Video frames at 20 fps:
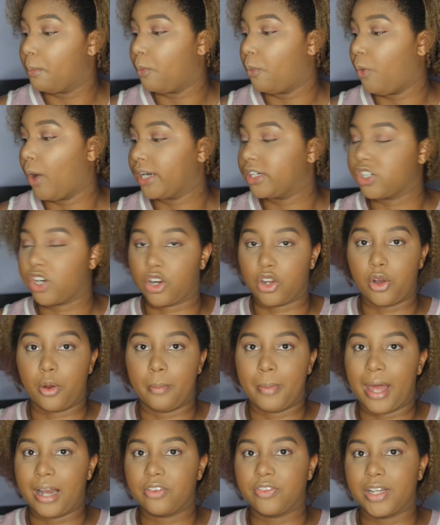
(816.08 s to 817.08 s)
White
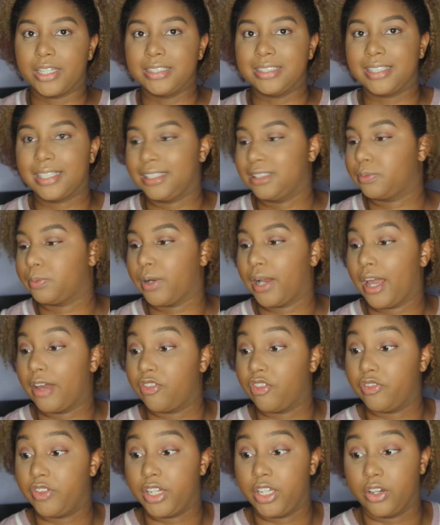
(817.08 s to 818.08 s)
Charcoal Mattifying Setting Spray. I
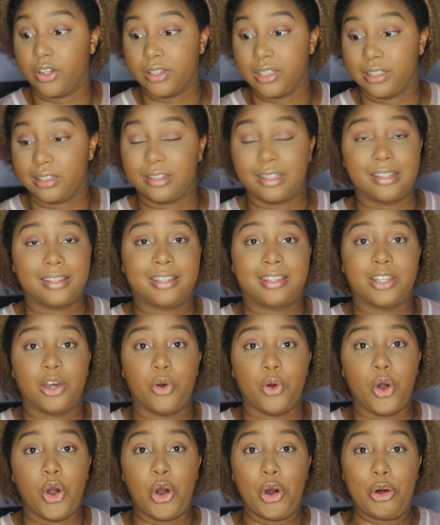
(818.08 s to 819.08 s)
have a video on this. It's
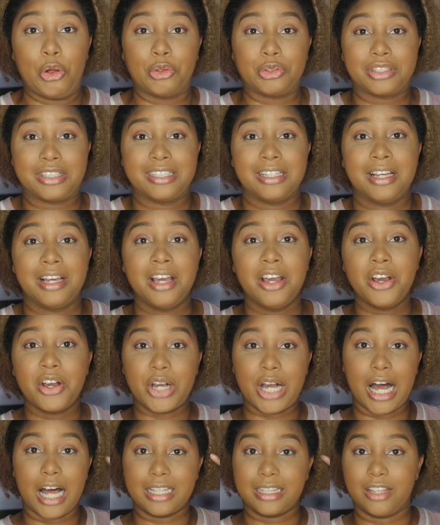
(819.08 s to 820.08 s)
so old.
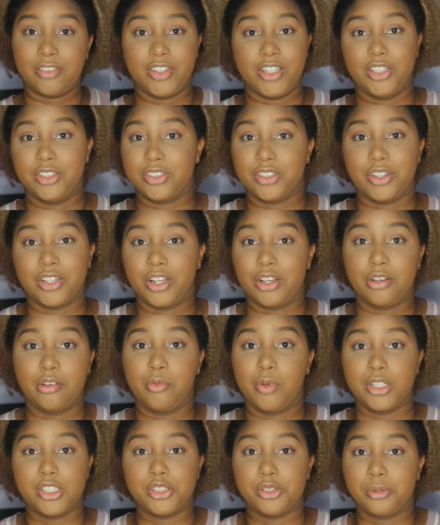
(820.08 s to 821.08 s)
God, that video is old.
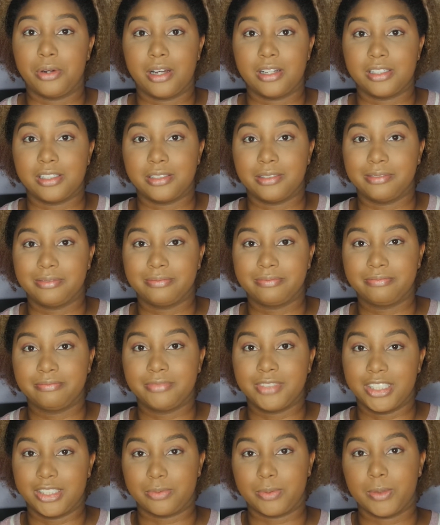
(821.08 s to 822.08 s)
I want you to watch it.
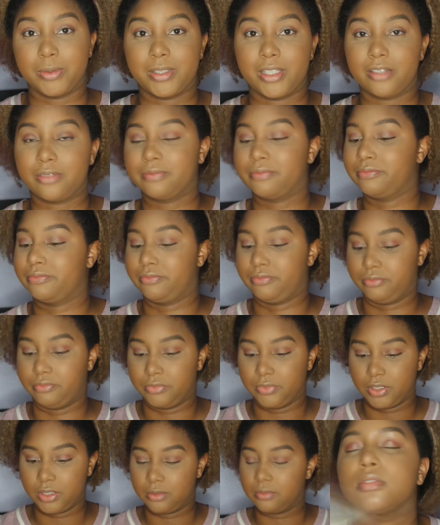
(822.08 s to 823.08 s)
Just for yourself.
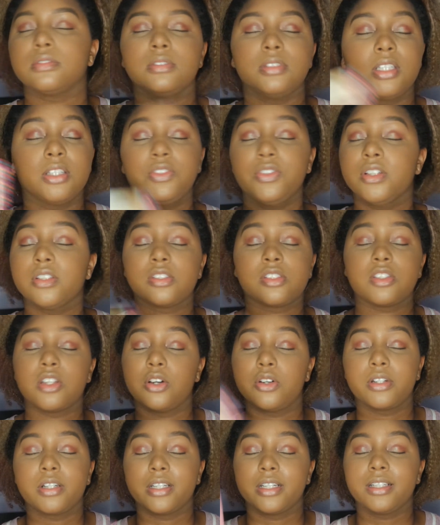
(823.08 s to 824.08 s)
This feels
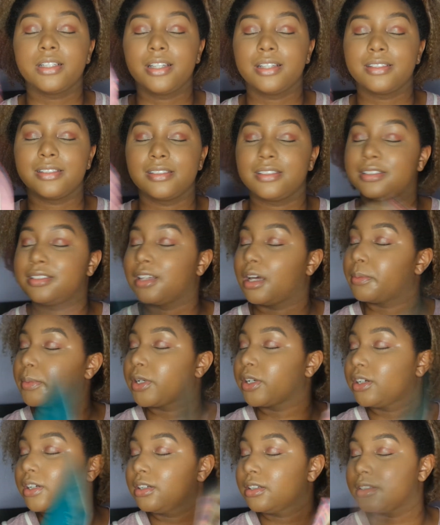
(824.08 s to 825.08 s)
so good because it's
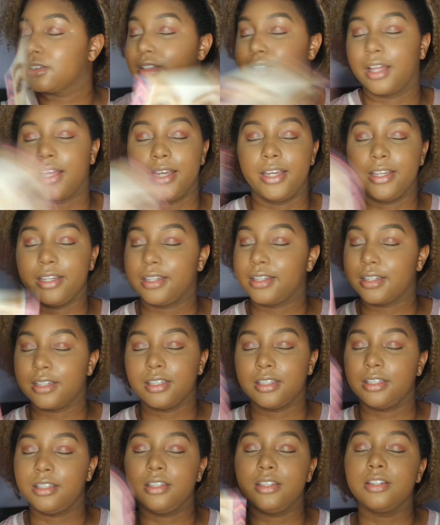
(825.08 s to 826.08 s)
summer. Like,
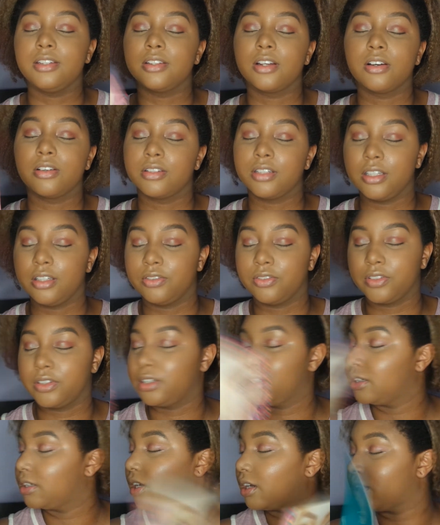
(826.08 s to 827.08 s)
you don't
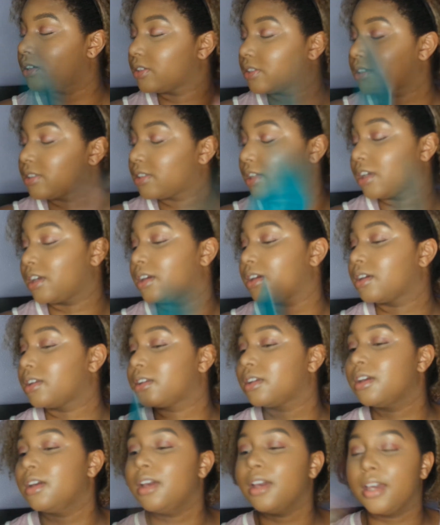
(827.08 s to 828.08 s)
even
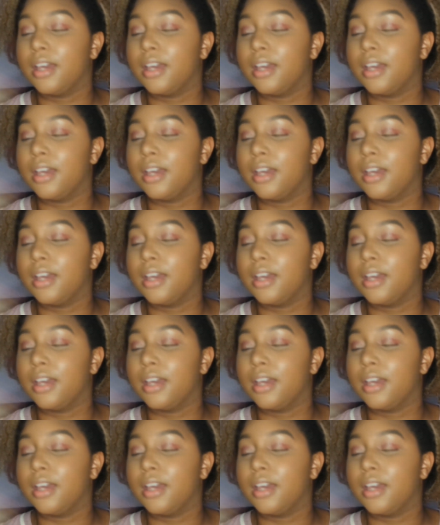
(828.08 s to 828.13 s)
understand.